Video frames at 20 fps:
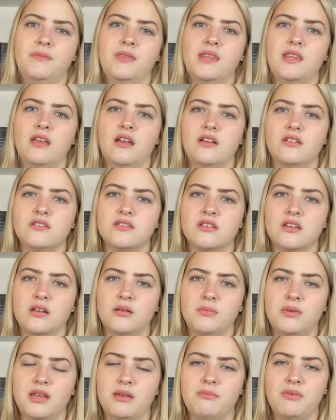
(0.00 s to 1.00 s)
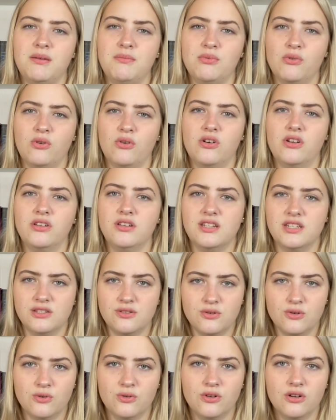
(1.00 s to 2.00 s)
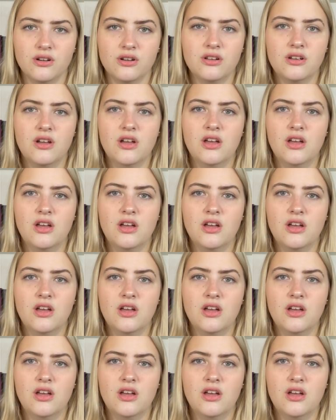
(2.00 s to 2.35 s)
There's going to be people on Discord